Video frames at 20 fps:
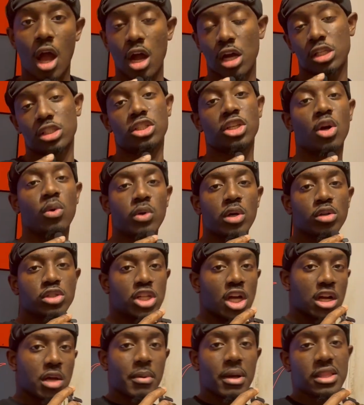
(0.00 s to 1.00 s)
All right, y'all, we're gonna
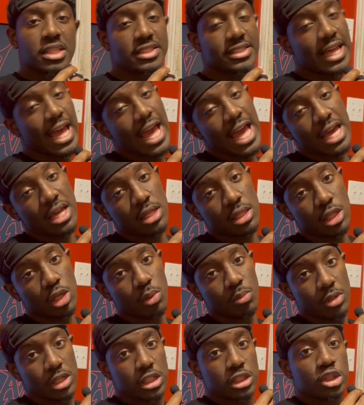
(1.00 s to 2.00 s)
talk about this ad a
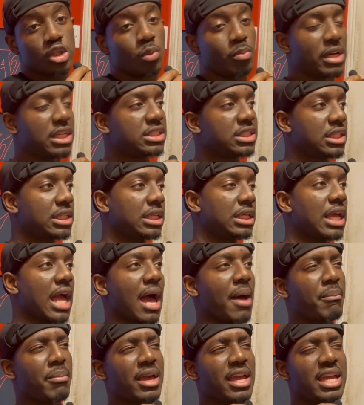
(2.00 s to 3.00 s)
little bit. So basically,
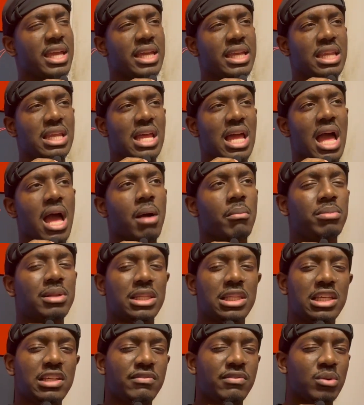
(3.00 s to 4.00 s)
I paid, I
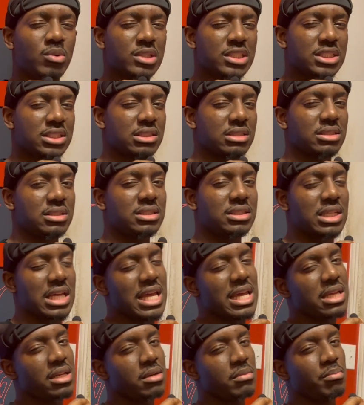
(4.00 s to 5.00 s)
believe it was
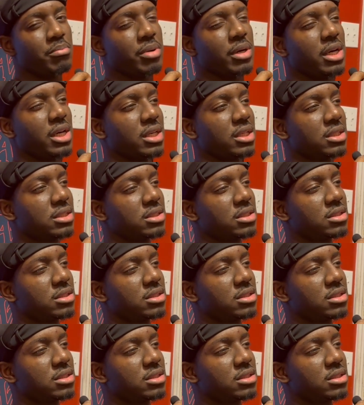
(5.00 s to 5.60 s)
$10.